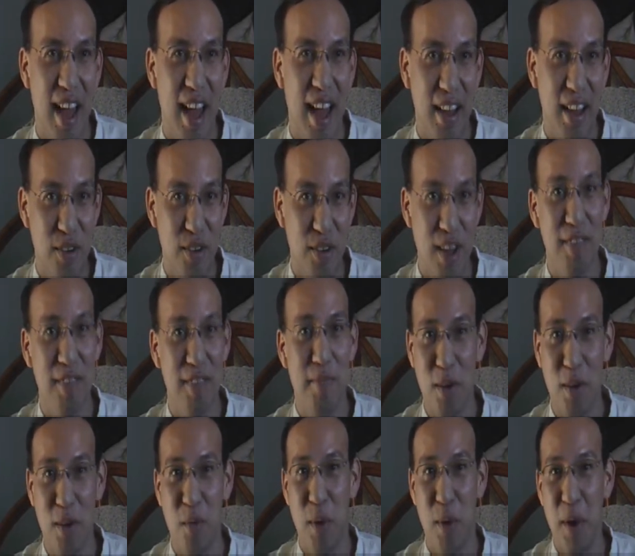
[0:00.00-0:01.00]
and you have to
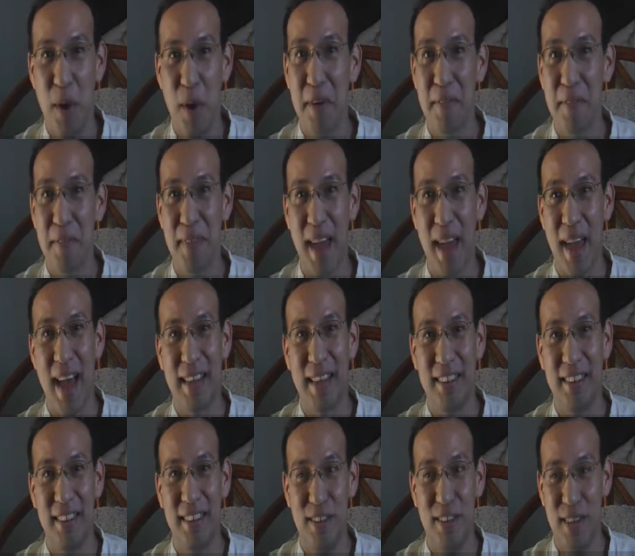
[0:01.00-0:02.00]
be aware of that.
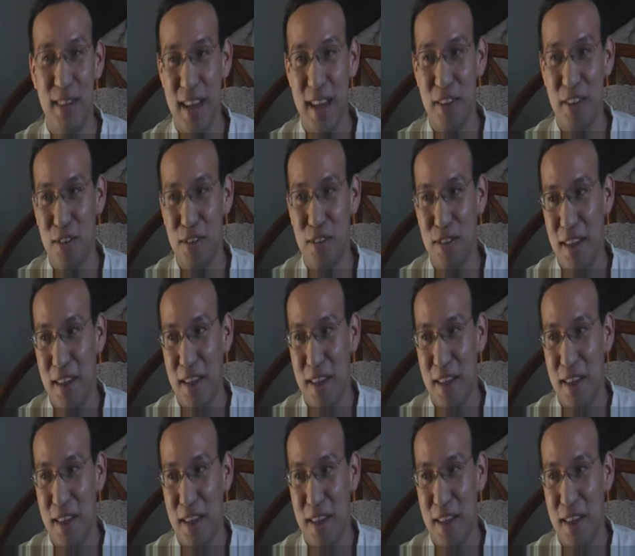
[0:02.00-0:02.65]
You can't just,